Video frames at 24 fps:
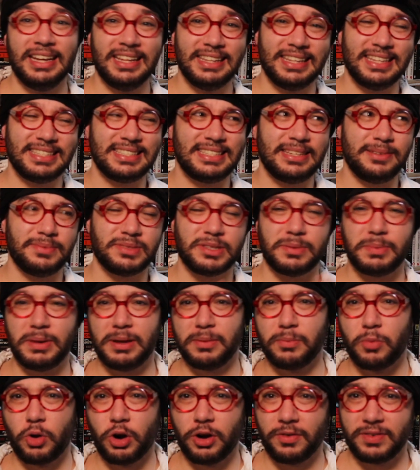This seems to be
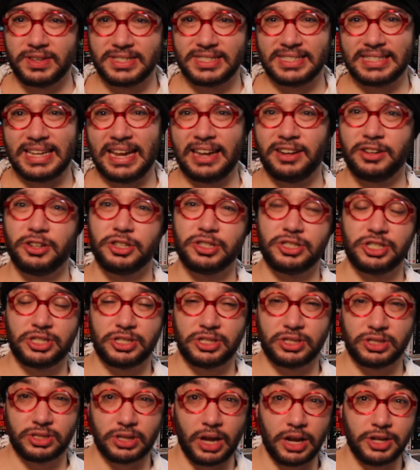more of a standard
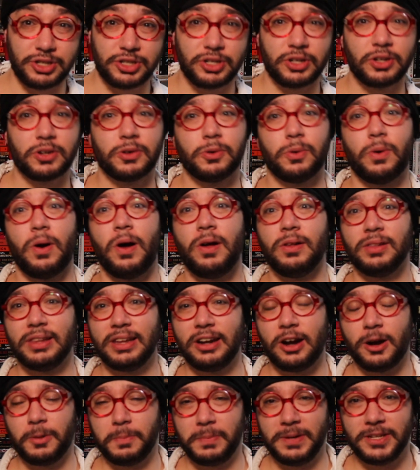dungeon crawl
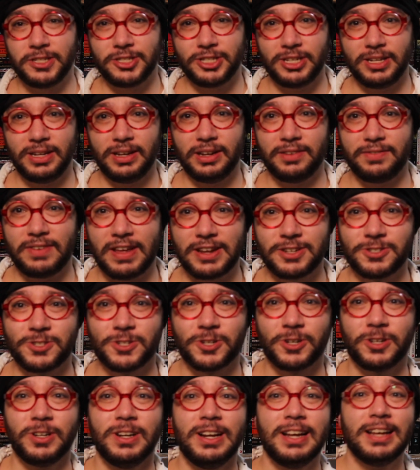LitRPG
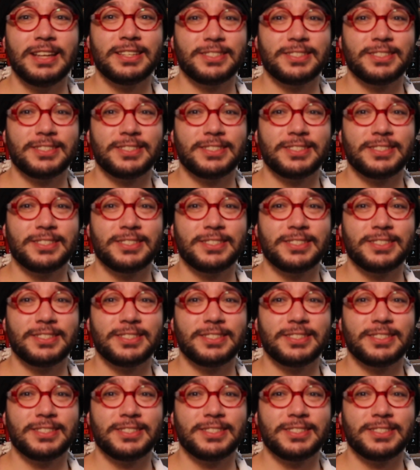adventure.